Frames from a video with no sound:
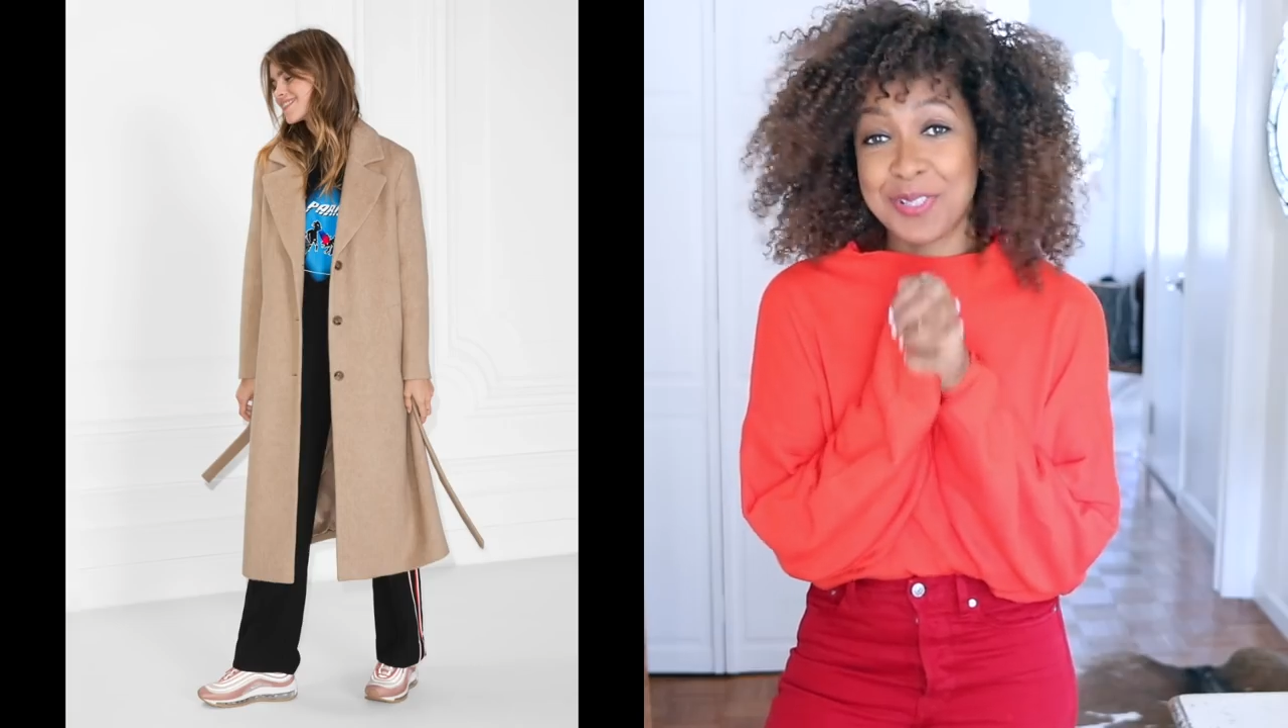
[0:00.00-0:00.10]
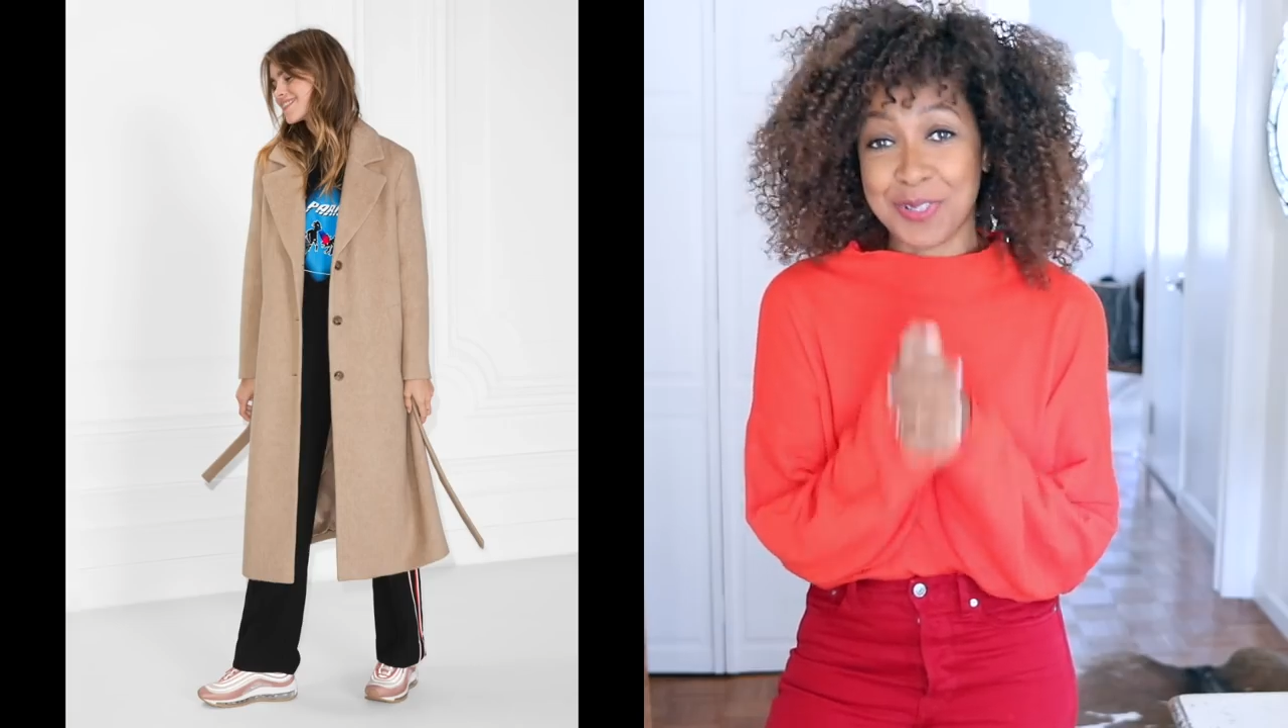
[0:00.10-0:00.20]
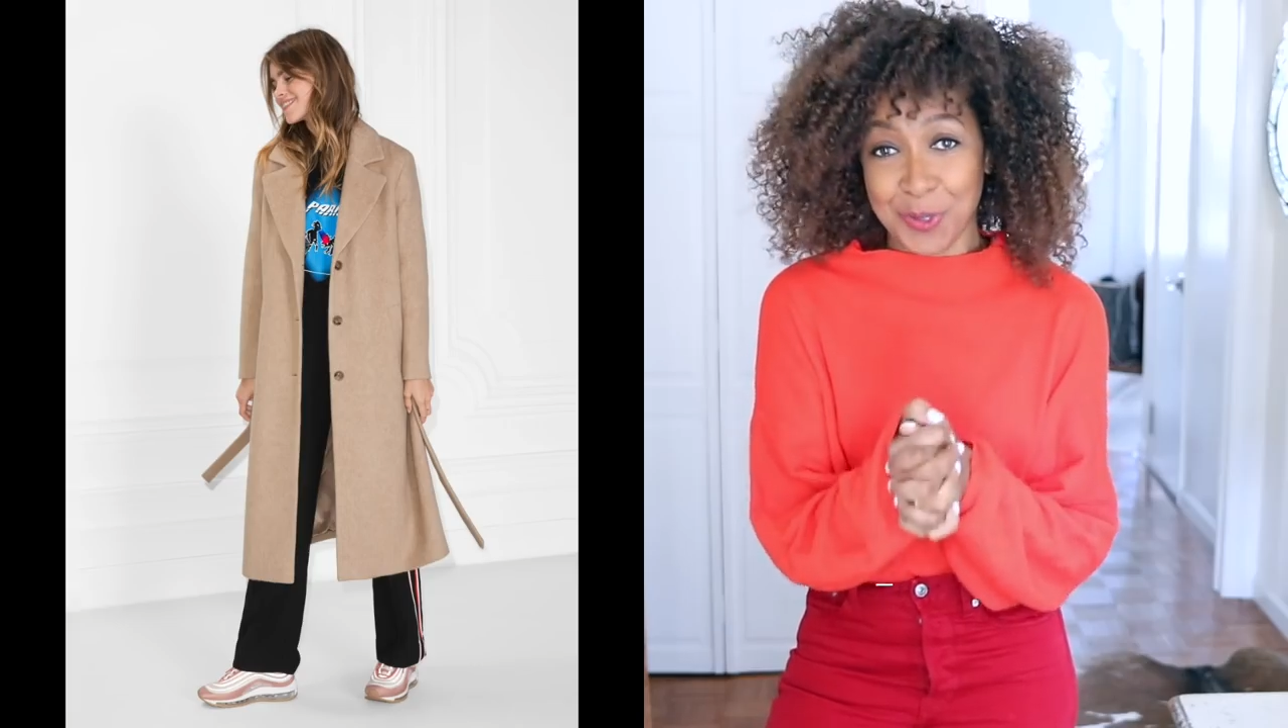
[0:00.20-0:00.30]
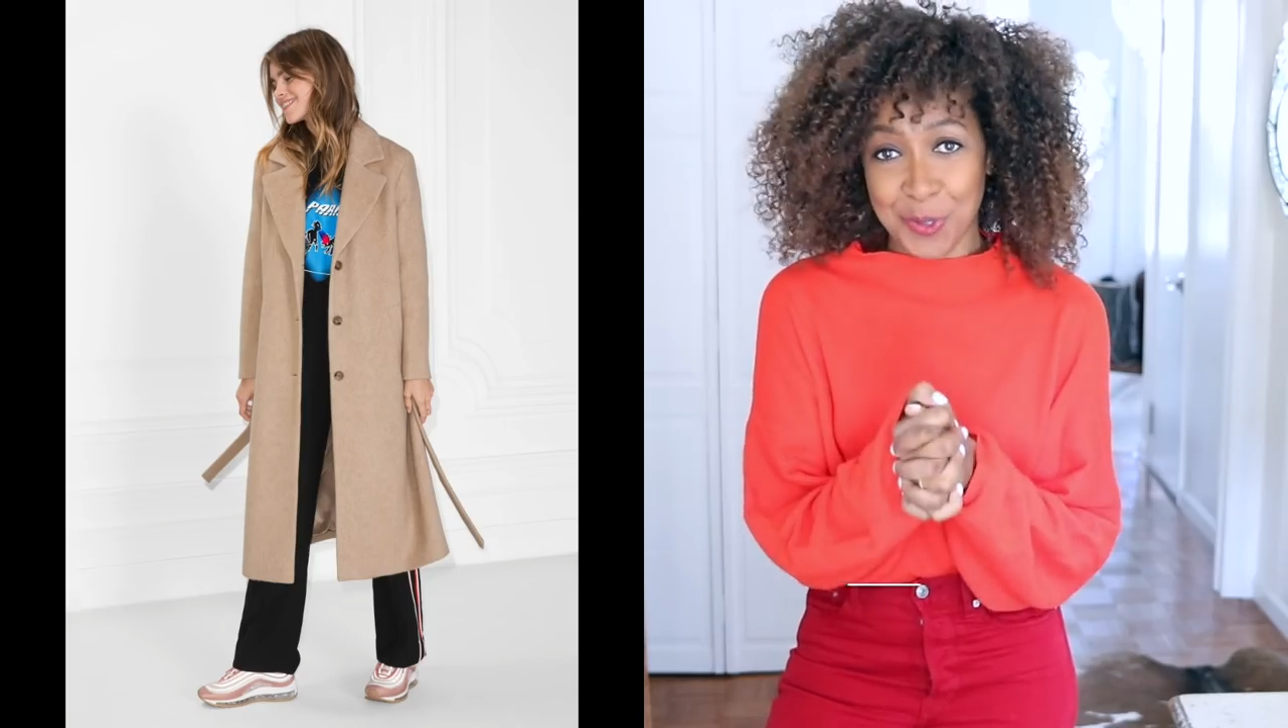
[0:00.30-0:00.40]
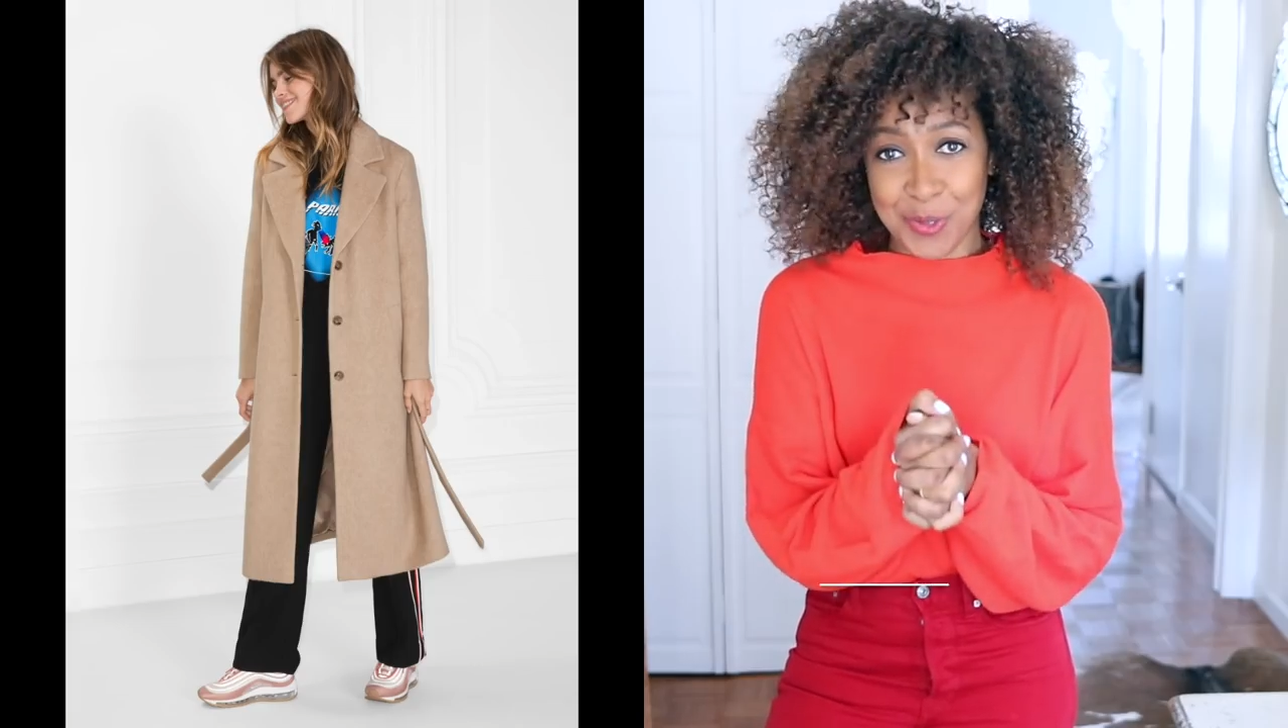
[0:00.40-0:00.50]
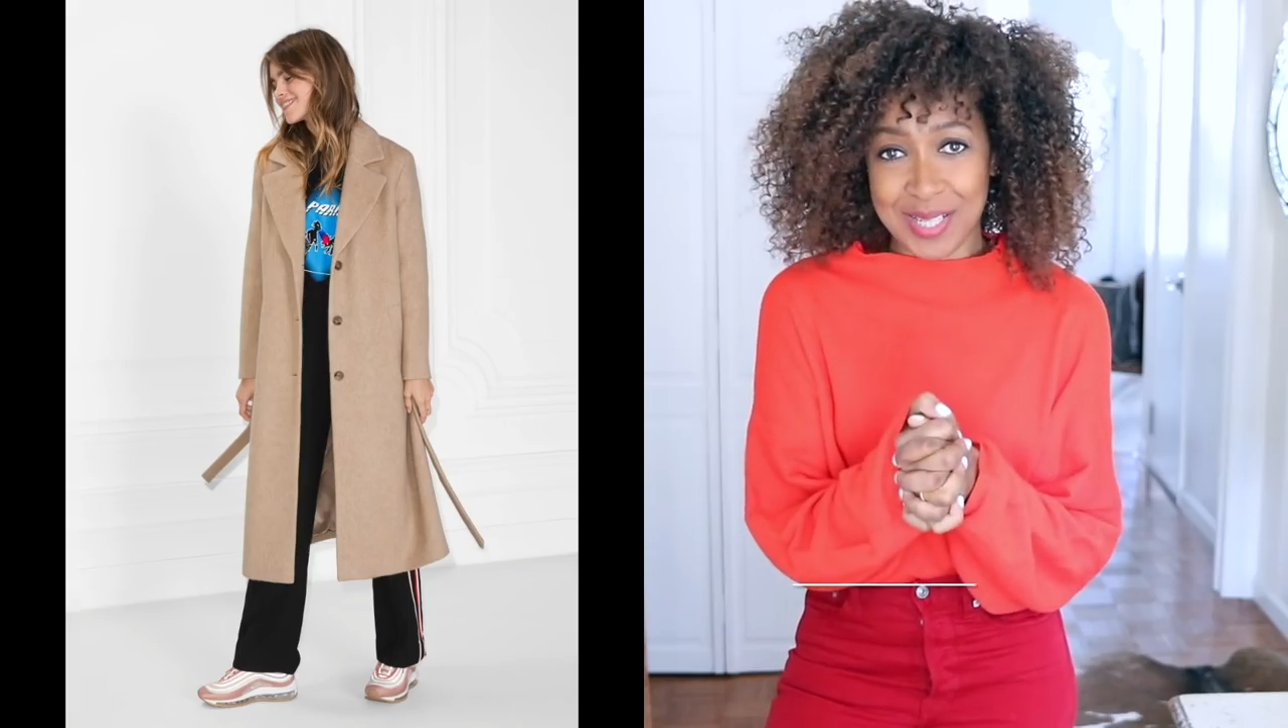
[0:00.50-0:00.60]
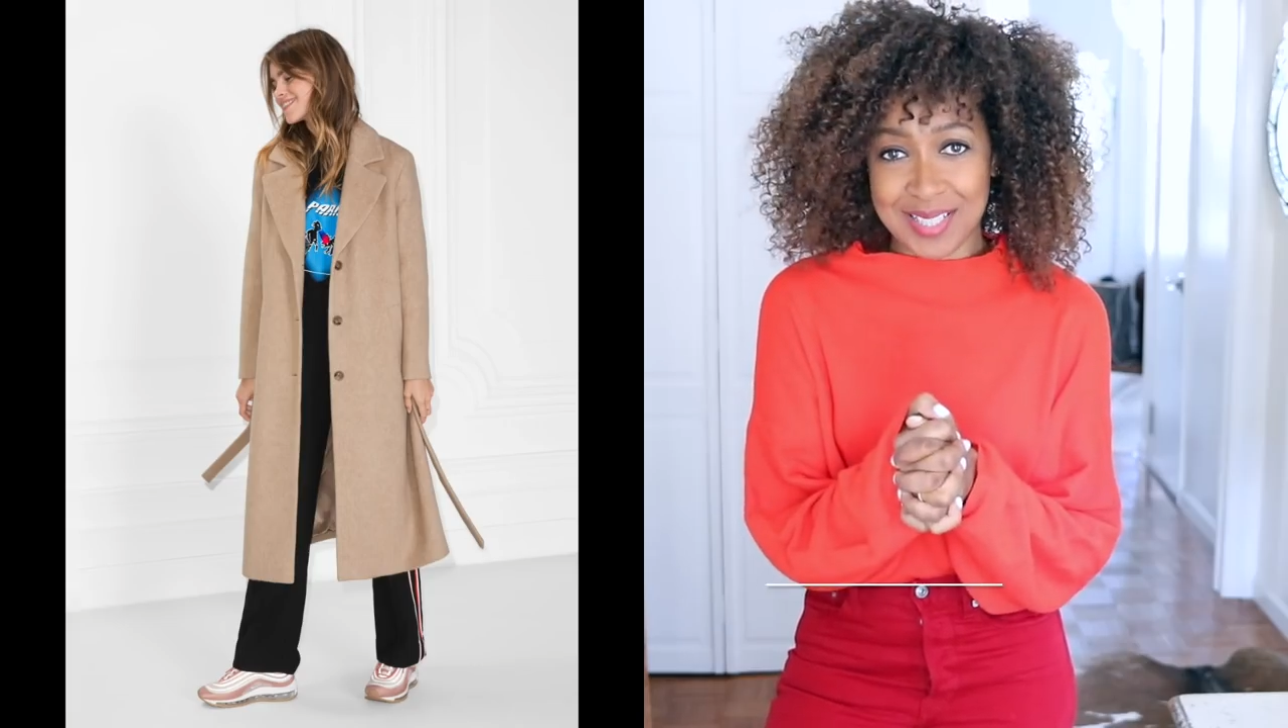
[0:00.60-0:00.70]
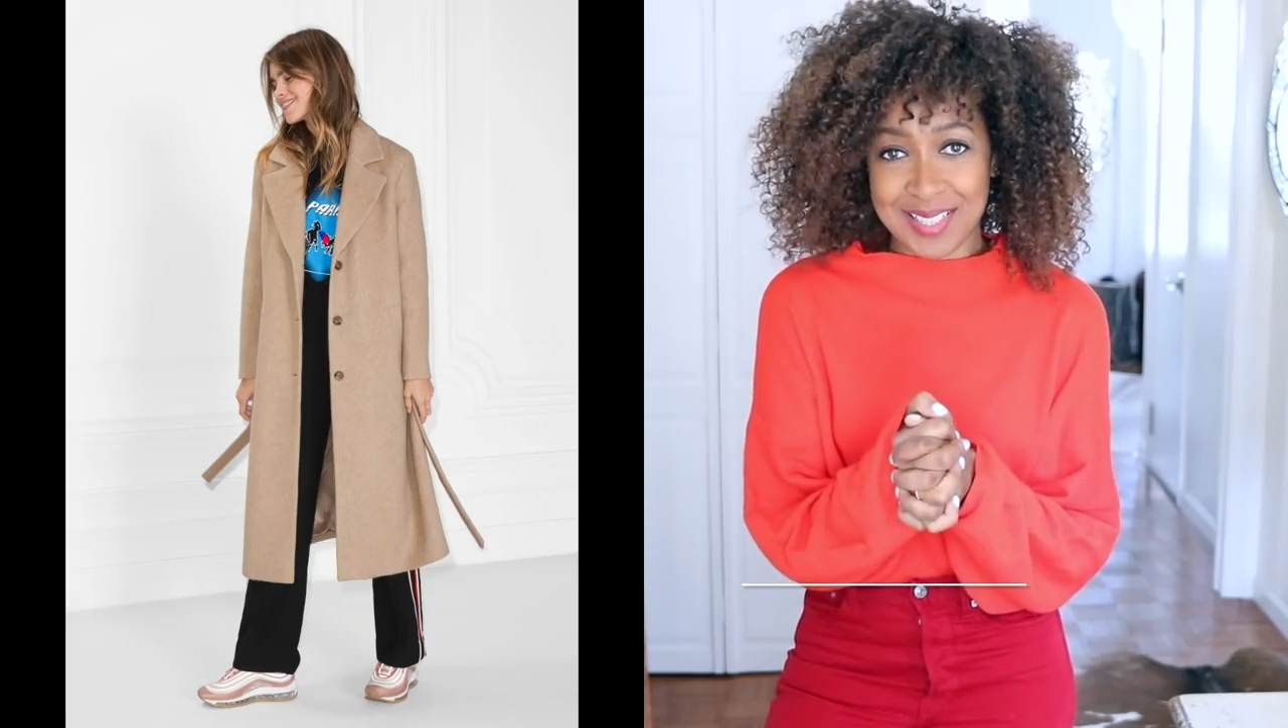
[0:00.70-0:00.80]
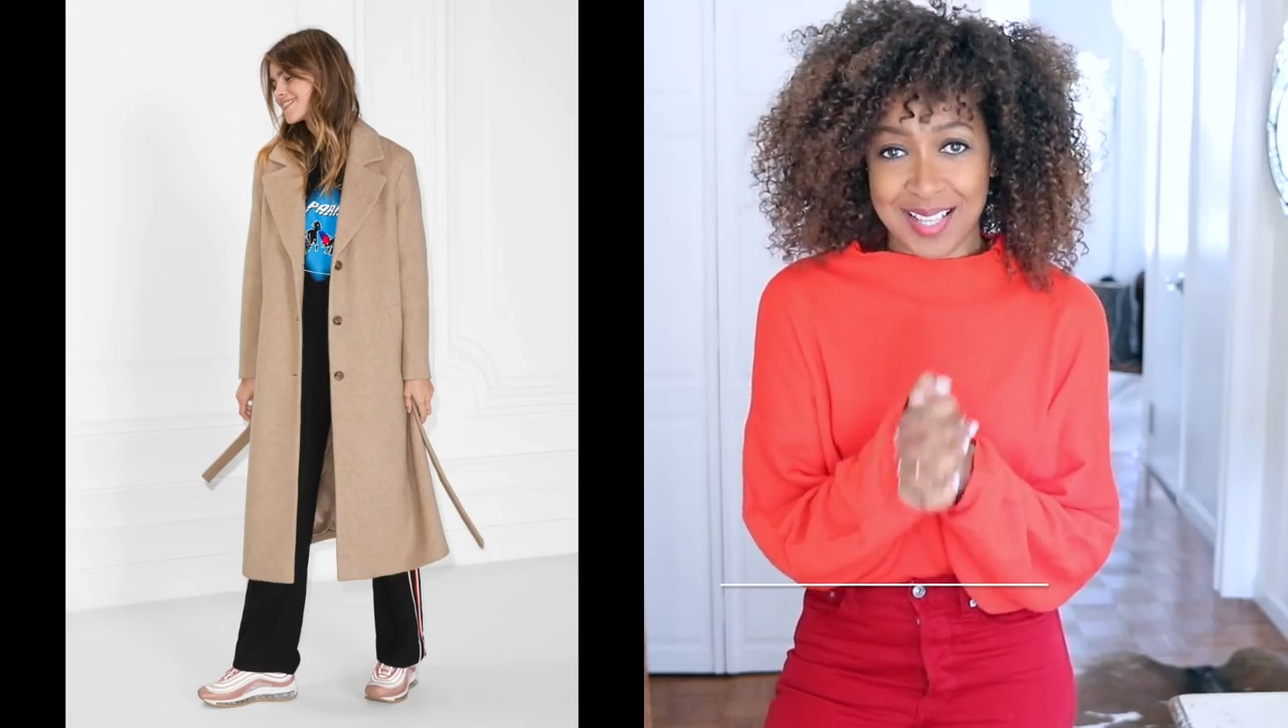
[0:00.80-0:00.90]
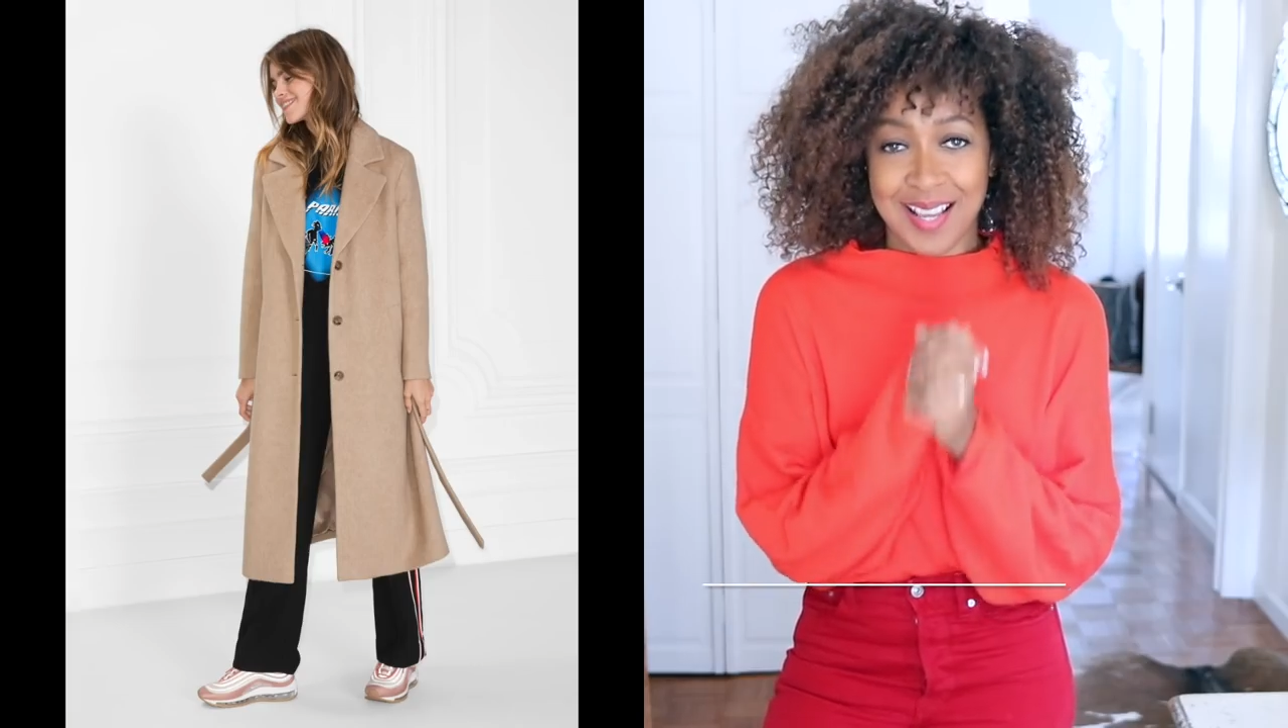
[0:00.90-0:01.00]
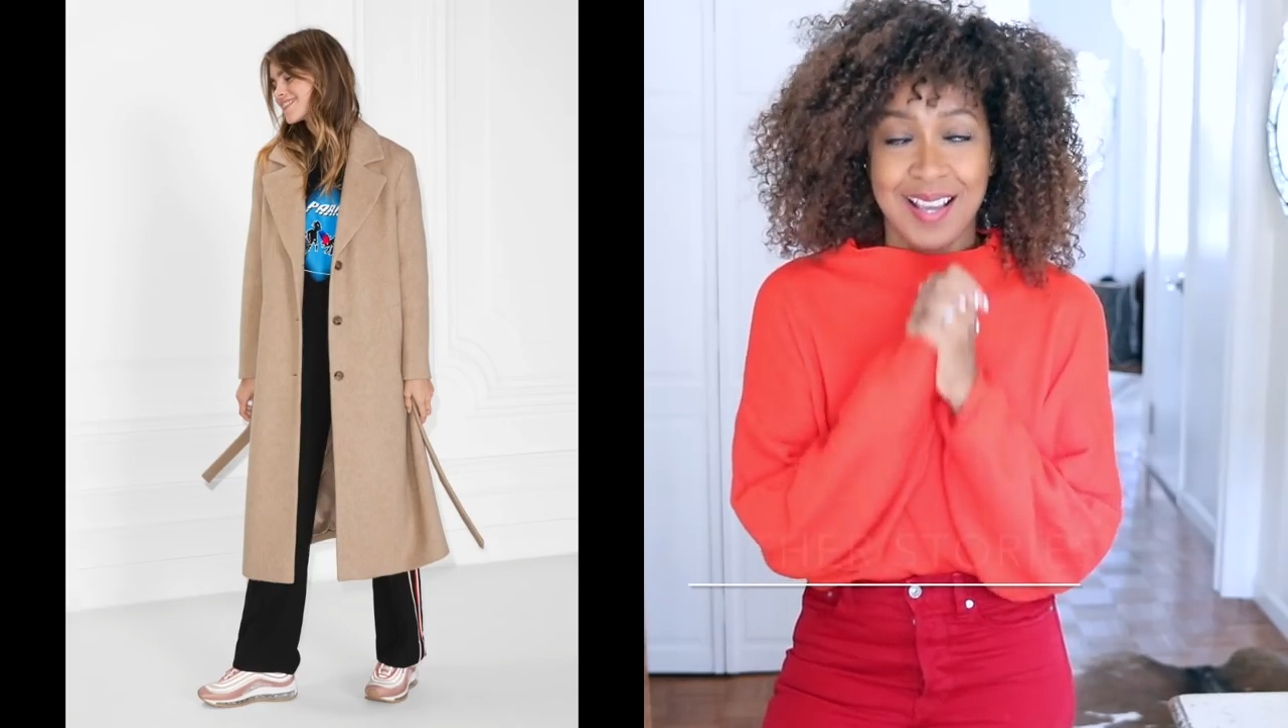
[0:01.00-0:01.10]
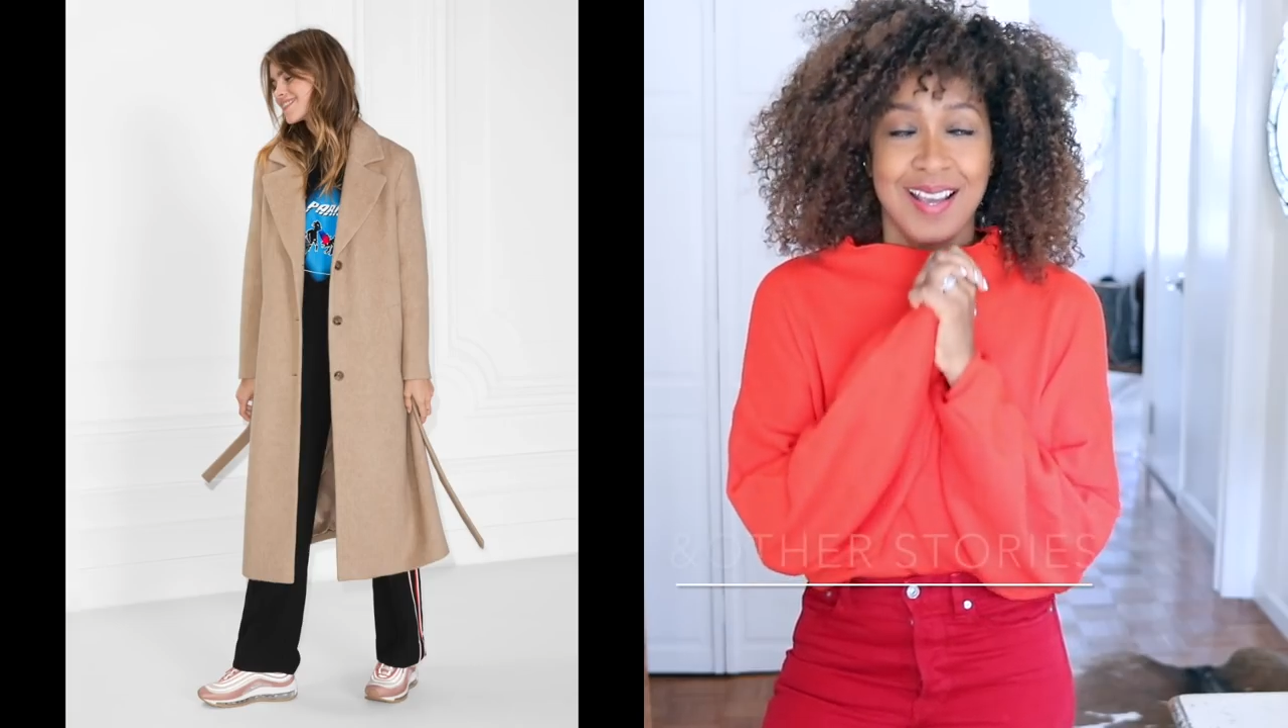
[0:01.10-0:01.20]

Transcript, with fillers: Stories.